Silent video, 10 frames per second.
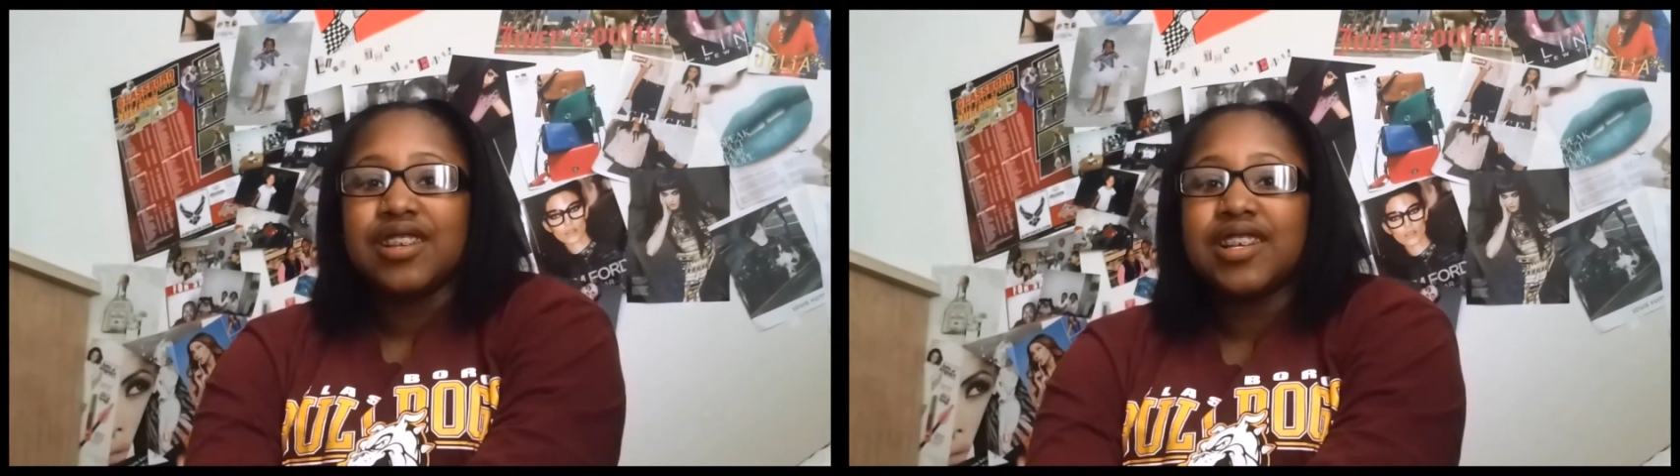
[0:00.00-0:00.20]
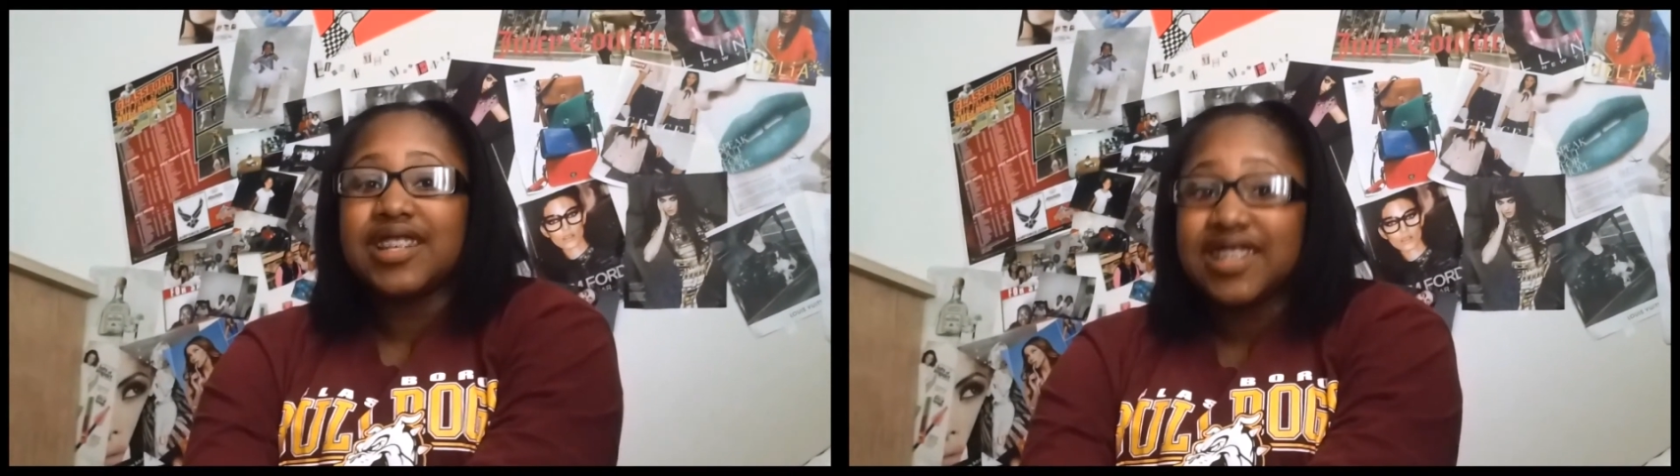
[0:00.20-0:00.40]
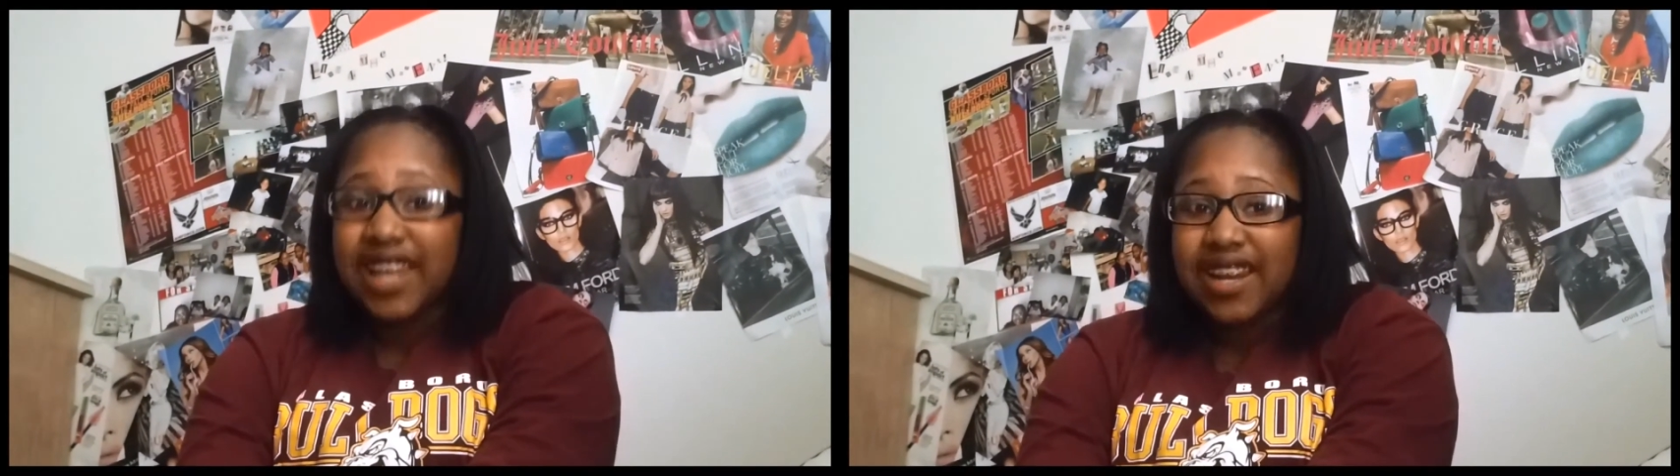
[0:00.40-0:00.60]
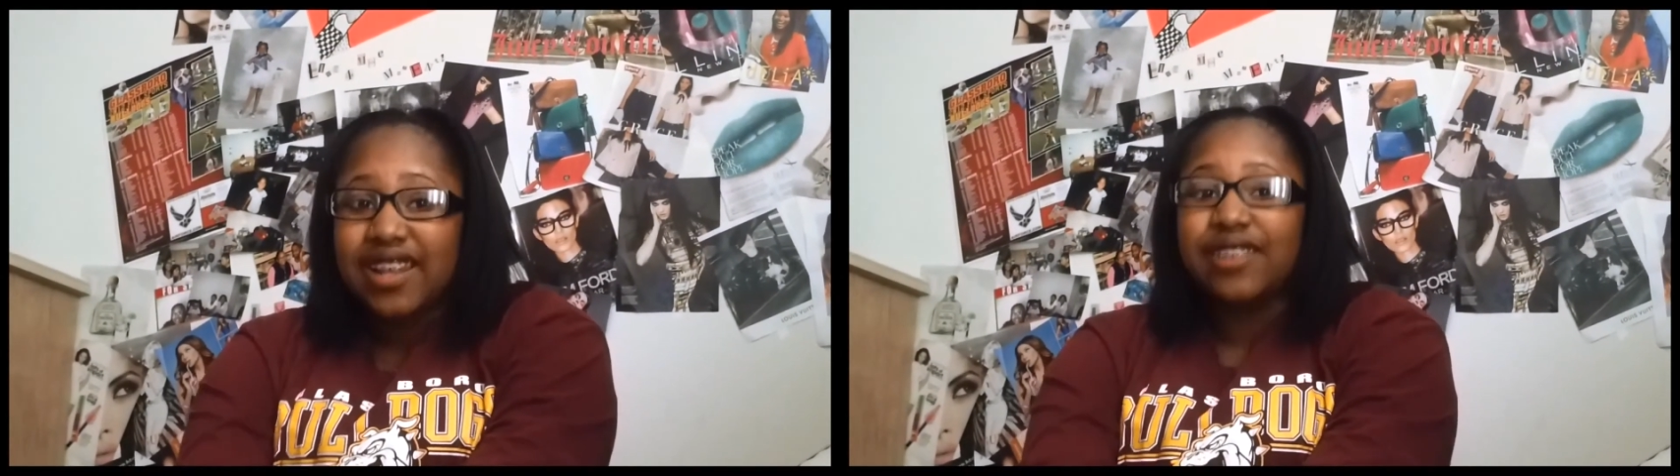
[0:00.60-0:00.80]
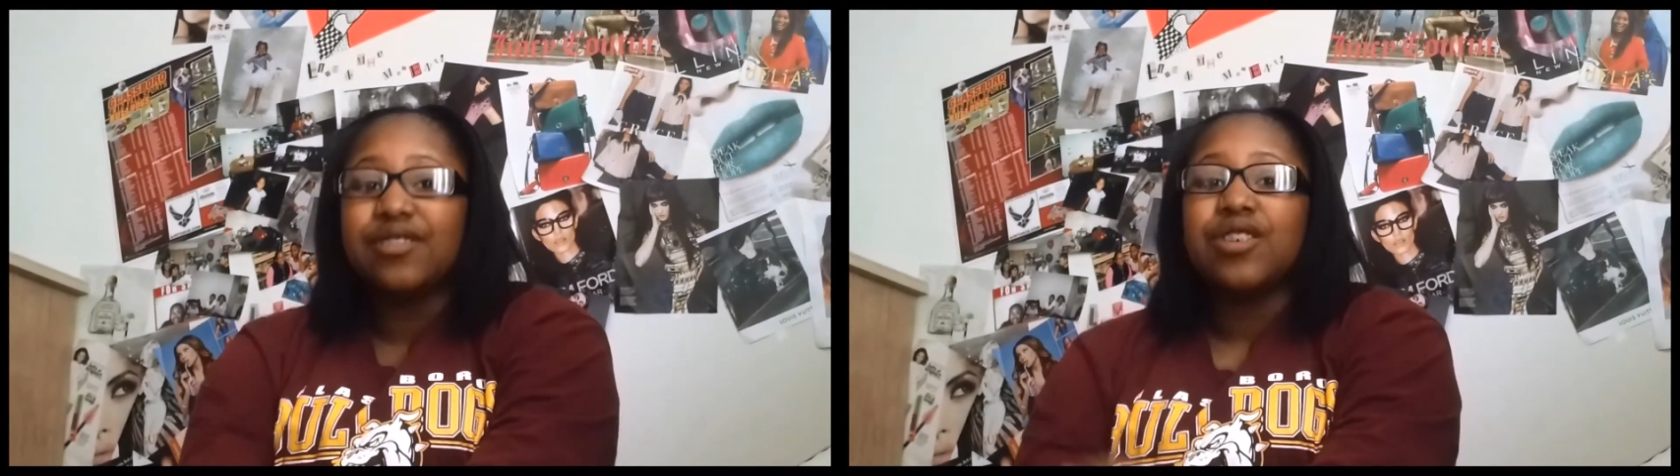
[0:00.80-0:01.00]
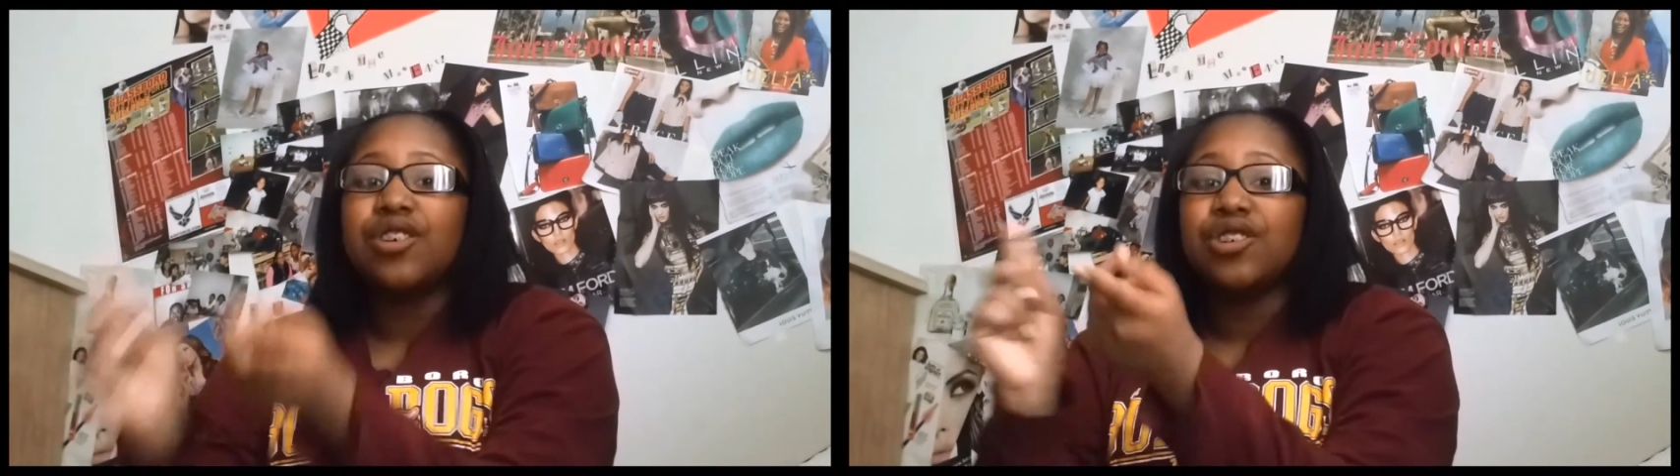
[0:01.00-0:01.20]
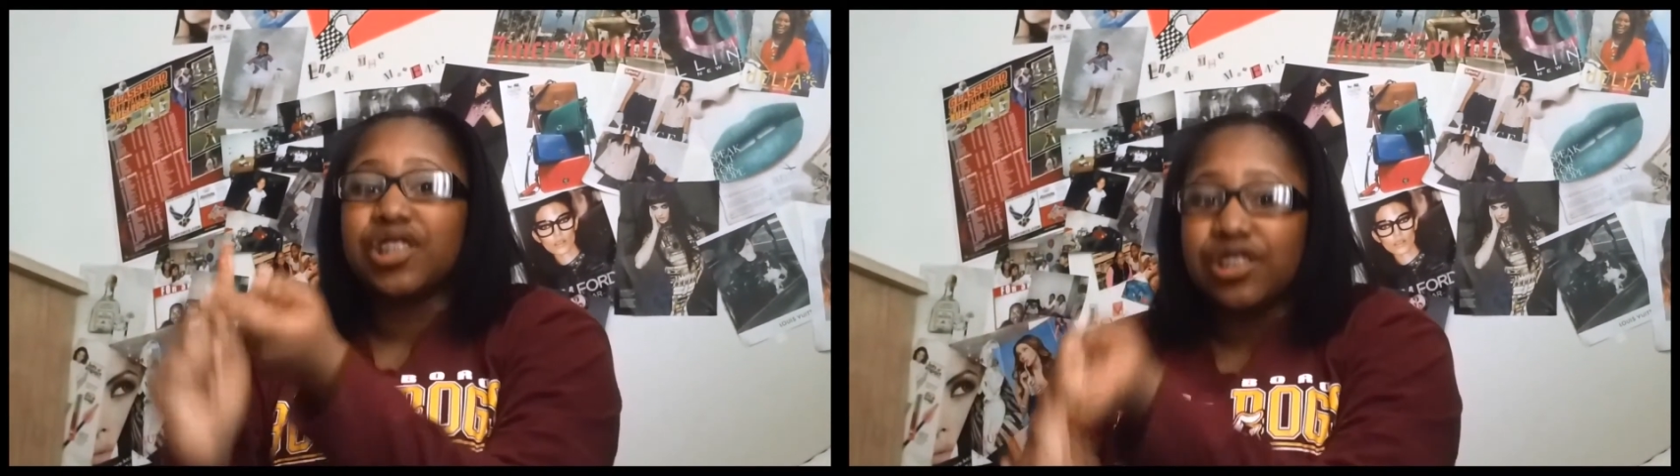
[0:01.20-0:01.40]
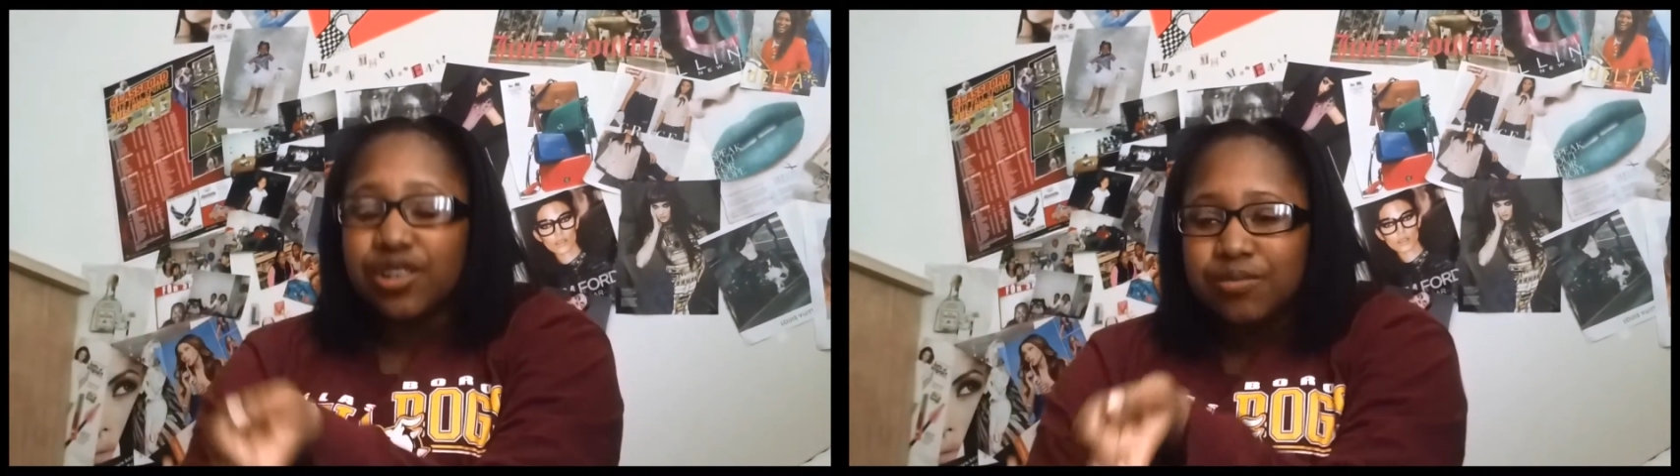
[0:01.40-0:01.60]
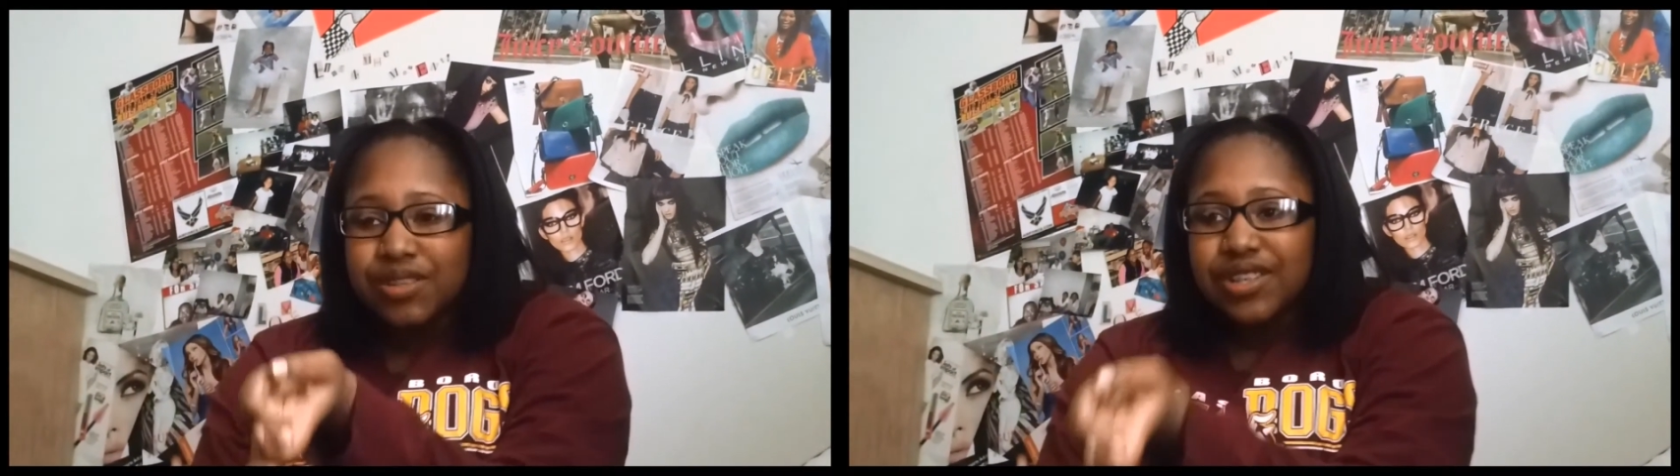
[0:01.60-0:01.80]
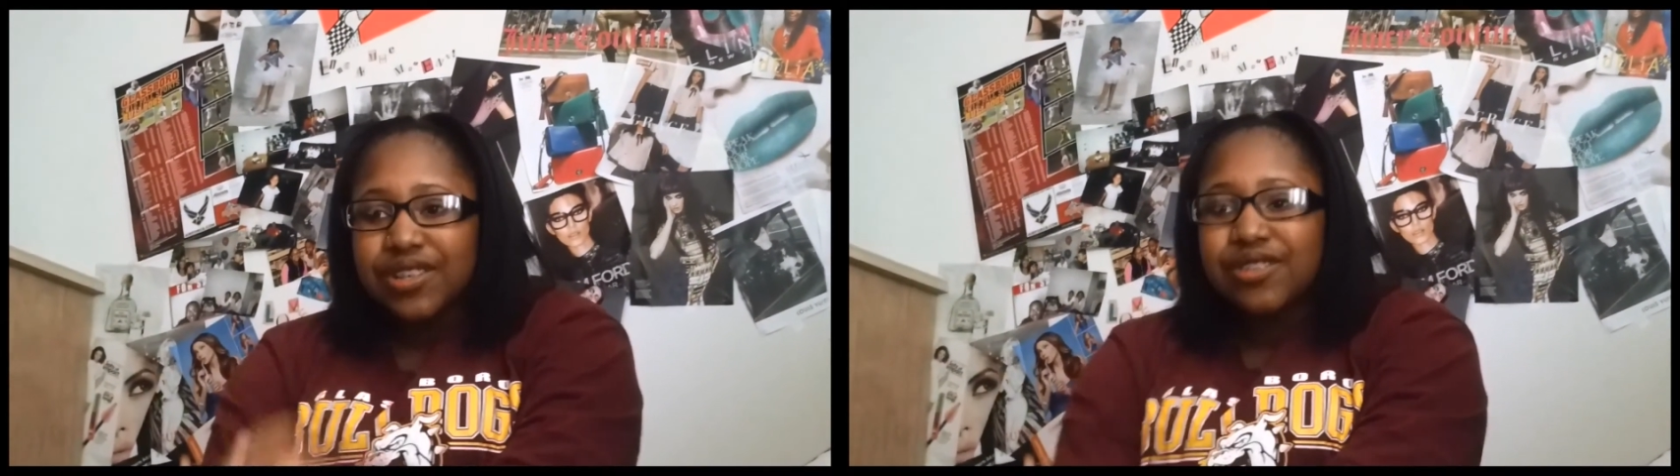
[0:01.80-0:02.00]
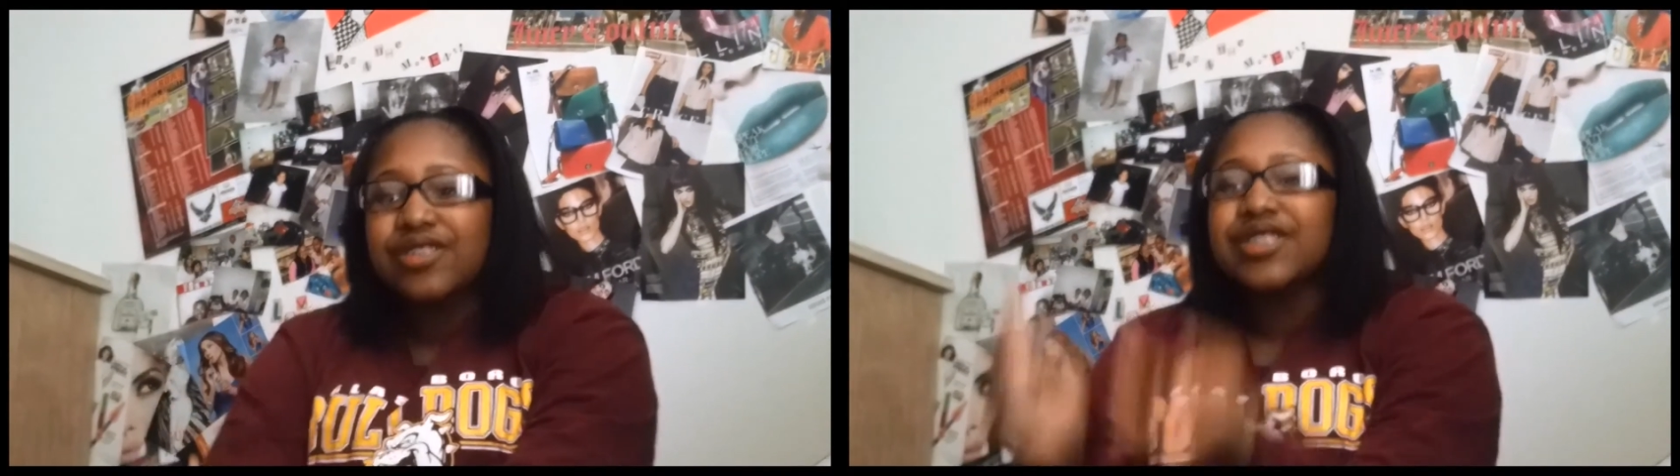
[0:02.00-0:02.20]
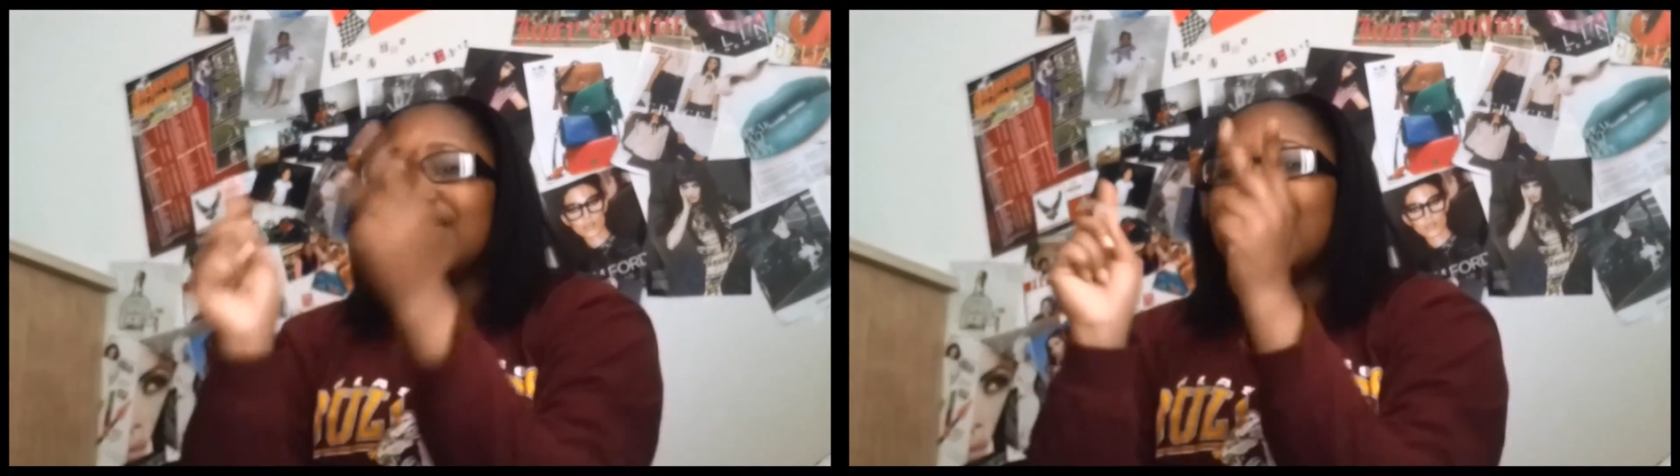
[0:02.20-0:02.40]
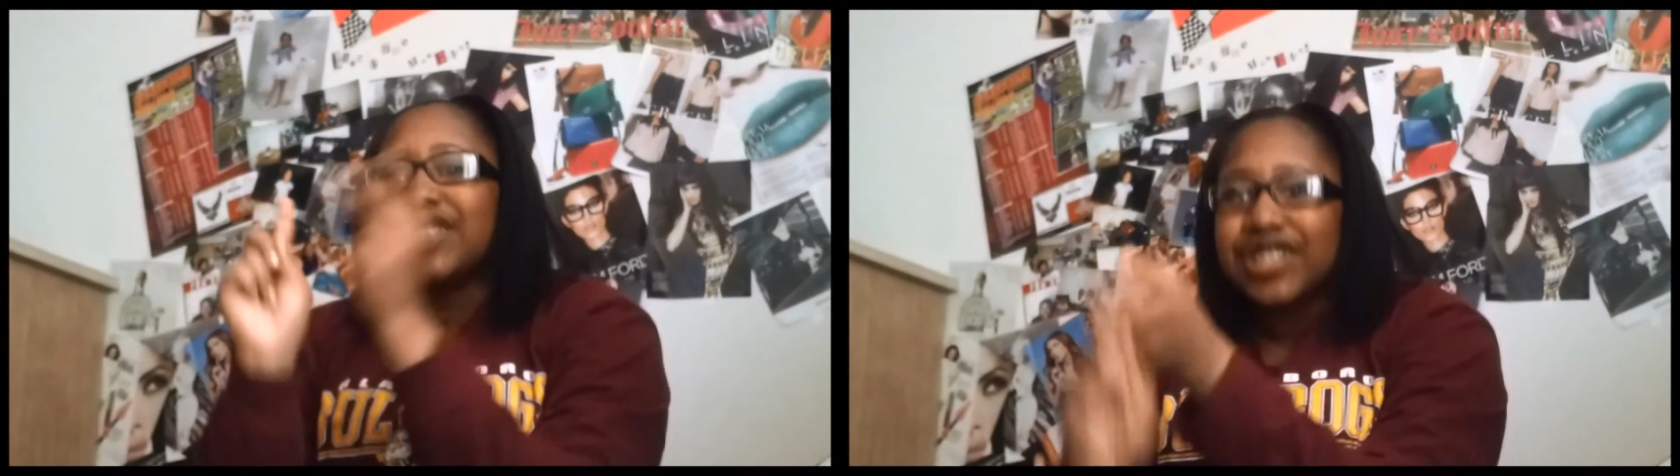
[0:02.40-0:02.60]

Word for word: containing chromosomes,